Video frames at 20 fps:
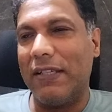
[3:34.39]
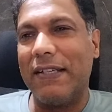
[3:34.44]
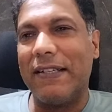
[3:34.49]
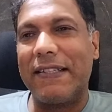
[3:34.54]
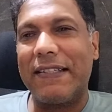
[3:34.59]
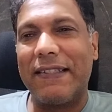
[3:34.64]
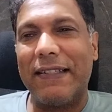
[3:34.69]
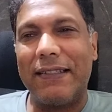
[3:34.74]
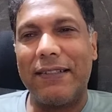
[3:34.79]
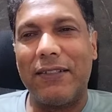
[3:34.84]

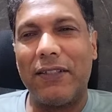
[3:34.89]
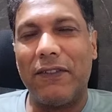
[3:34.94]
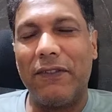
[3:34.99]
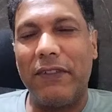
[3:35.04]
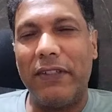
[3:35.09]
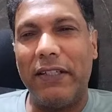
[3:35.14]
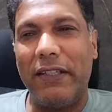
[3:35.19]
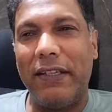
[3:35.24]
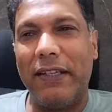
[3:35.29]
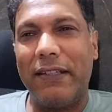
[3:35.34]
in such
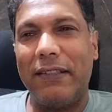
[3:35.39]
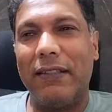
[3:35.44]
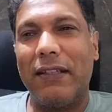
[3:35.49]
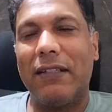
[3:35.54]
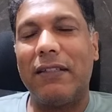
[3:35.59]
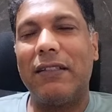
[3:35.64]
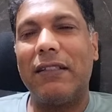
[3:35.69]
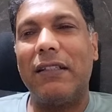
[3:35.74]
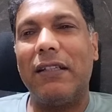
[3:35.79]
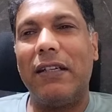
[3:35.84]
a way
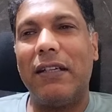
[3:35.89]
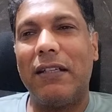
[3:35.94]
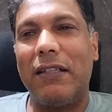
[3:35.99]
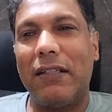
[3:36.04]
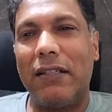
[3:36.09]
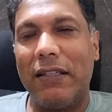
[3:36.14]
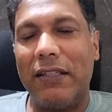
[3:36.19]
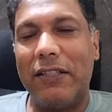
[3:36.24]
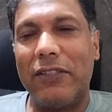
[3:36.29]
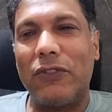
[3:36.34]
that it